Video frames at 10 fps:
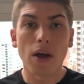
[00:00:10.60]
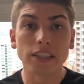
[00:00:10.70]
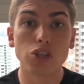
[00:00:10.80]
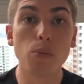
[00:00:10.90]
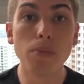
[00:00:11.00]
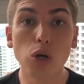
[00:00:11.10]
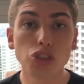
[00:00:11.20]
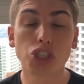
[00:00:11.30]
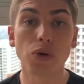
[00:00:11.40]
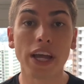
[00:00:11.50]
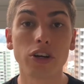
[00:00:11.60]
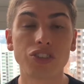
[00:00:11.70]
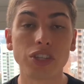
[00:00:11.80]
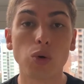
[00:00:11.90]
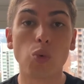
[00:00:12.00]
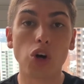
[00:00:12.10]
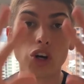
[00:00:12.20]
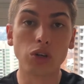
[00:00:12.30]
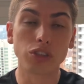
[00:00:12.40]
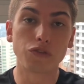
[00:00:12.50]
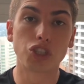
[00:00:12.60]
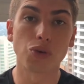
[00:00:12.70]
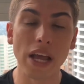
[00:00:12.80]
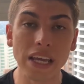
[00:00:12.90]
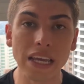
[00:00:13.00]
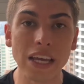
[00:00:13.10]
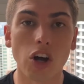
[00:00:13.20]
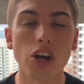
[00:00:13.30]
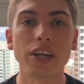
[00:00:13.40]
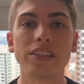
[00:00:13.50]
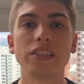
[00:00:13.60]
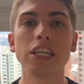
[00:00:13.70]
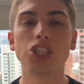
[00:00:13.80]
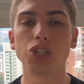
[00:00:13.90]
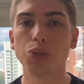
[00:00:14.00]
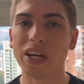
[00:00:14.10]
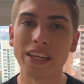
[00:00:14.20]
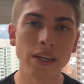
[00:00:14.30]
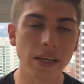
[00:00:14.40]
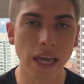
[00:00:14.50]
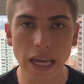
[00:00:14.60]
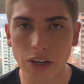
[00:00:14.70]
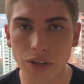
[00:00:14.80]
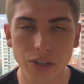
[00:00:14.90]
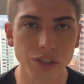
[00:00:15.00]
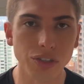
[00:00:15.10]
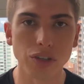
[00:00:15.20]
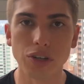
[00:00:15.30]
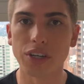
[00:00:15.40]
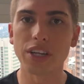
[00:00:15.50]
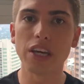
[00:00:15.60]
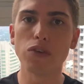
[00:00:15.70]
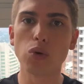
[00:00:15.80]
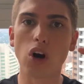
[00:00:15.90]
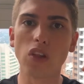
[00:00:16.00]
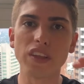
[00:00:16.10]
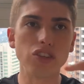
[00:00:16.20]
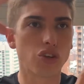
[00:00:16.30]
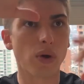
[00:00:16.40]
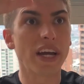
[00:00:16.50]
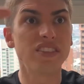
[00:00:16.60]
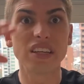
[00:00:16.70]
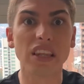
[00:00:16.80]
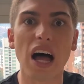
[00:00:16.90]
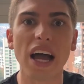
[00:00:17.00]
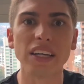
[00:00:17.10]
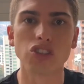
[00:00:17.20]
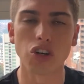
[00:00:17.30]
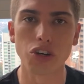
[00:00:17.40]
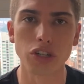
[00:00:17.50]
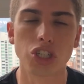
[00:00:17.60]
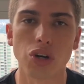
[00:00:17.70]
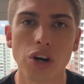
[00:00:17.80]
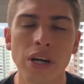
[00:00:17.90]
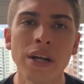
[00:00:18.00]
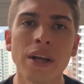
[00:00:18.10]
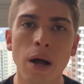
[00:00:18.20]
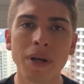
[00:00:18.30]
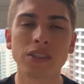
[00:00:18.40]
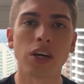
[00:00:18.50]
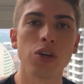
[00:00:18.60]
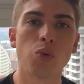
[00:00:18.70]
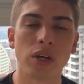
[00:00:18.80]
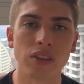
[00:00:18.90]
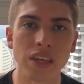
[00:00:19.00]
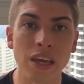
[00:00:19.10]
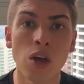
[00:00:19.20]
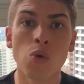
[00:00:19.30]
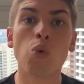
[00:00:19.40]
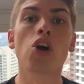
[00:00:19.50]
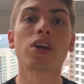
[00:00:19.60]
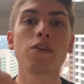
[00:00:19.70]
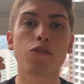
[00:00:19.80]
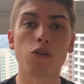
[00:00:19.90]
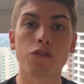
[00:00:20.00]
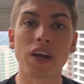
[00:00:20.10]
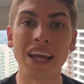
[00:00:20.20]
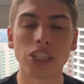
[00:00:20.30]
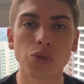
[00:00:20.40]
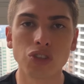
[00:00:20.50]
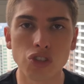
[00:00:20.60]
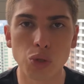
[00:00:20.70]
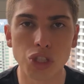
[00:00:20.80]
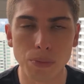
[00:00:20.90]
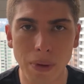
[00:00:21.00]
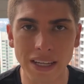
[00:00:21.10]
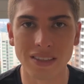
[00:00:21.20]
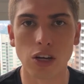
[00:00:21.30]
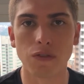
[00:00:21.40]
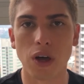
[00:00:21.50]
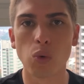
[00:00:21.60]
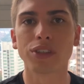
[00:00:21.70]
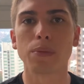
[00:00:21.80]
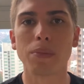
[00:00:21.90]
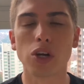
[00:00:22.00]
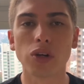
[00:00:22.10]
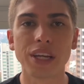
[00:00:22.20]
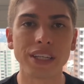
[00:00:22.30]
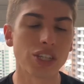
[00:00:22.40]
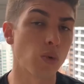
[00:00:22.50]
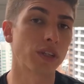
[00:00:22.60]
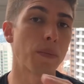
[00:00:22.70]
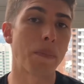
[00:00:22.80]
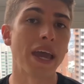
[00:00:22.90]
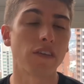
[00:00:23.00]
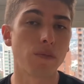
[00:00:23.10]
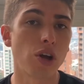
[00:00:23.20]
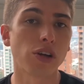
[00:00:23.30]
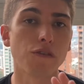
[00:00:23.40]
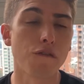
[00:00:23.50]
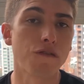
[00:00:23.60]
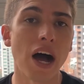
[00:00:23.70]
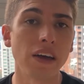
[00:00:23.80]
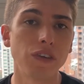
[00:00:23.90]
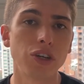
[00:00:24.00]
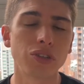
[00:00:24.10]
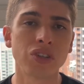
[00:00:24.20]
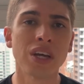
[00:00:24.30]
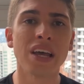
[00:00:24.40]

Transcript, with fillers: All right, so most traders in the world of trading are gonna teach you indicators and they're gonna give you all these crazy lines on your chart. I'm gonna tell you one thing. Working for a financial institution myself, I worked at Merrill Lynch, I worked at Bank of America for five years,